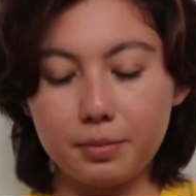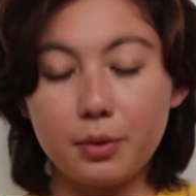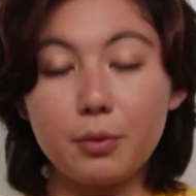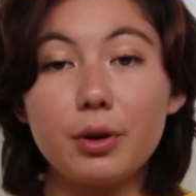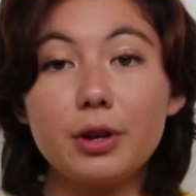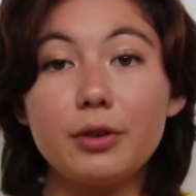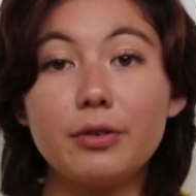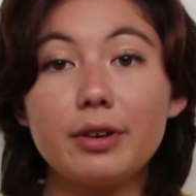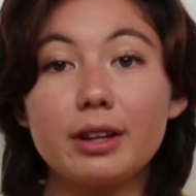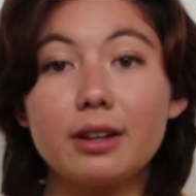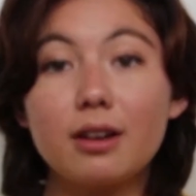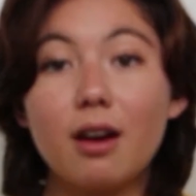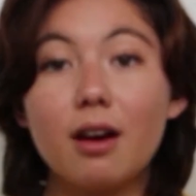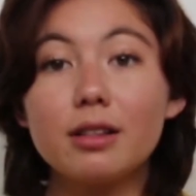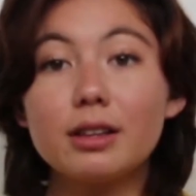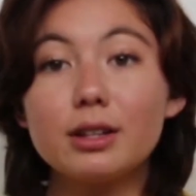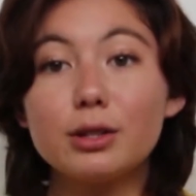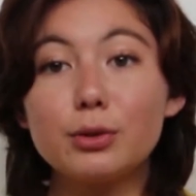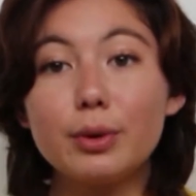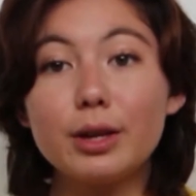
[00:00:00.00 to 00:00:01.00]
But when you
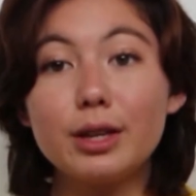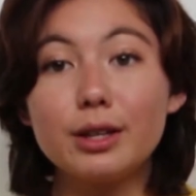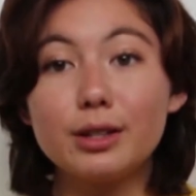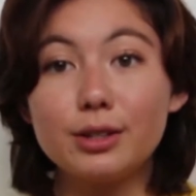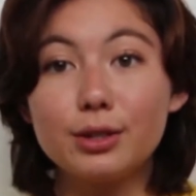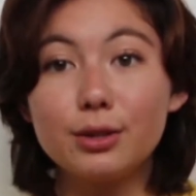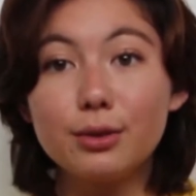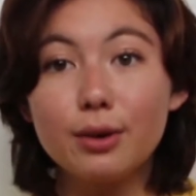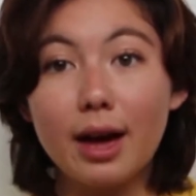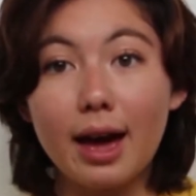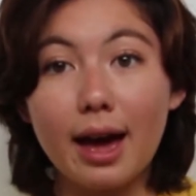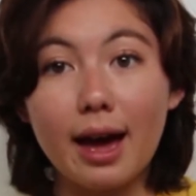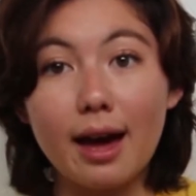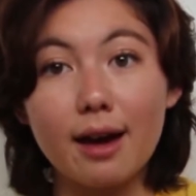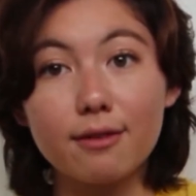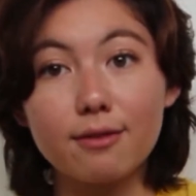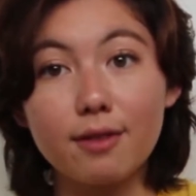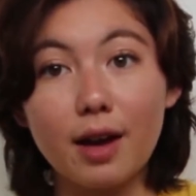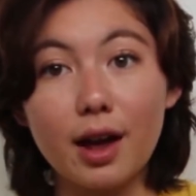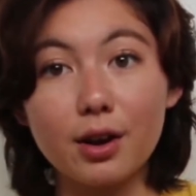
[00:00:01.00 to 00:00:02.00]
acknowledge what you do
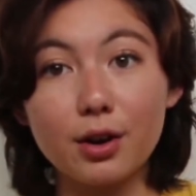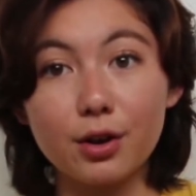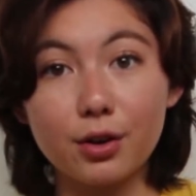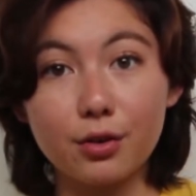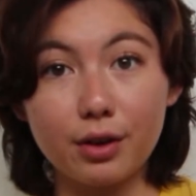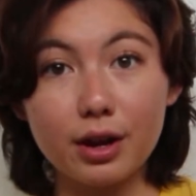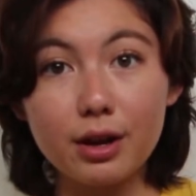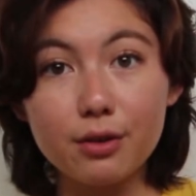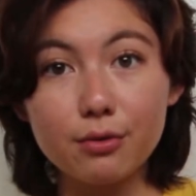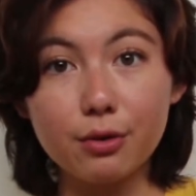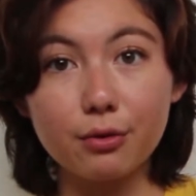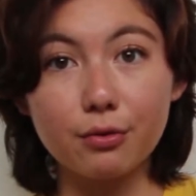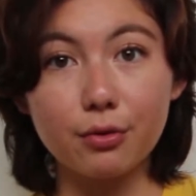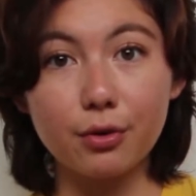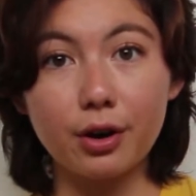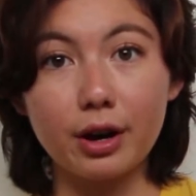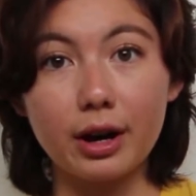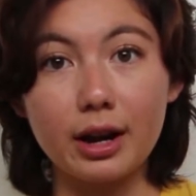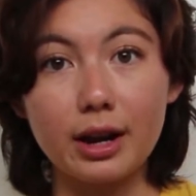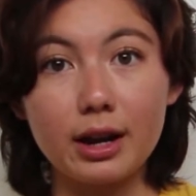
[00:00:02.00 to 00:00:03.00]
have and are grateful
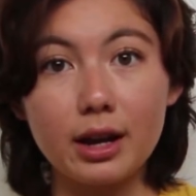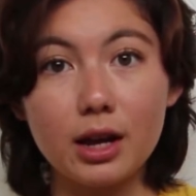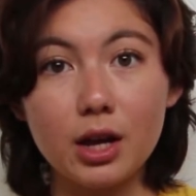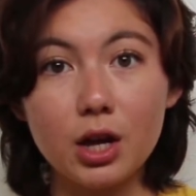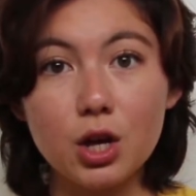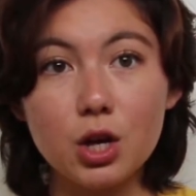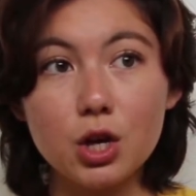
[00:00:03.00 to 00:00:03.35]
for it,